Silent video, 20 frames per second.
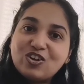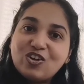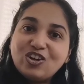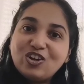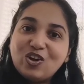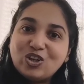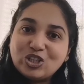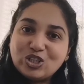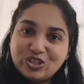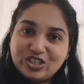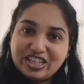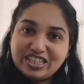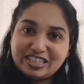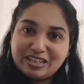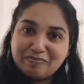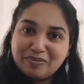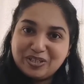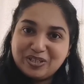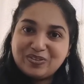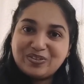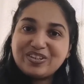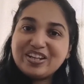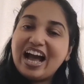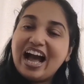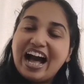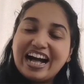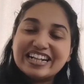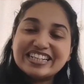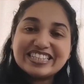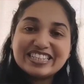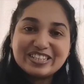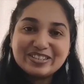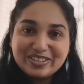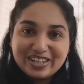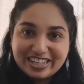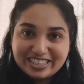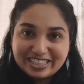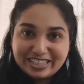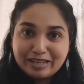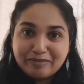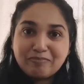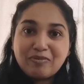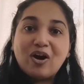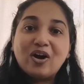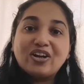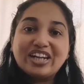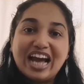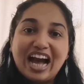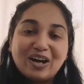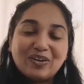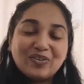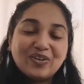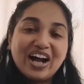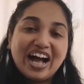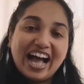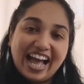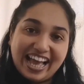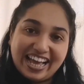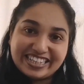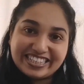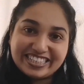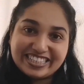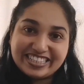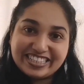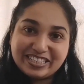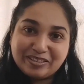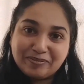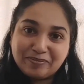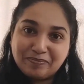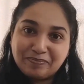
all on today's episode. I'll see you next time on How Hacks.